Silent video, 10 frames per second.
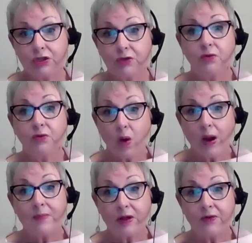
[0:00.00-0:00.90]
to
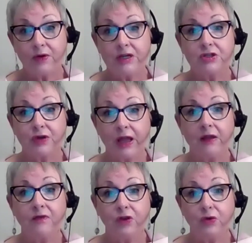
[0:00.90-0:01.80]
what Mother Nature
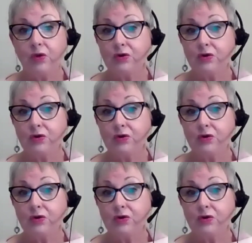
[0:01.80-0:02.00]
gave you,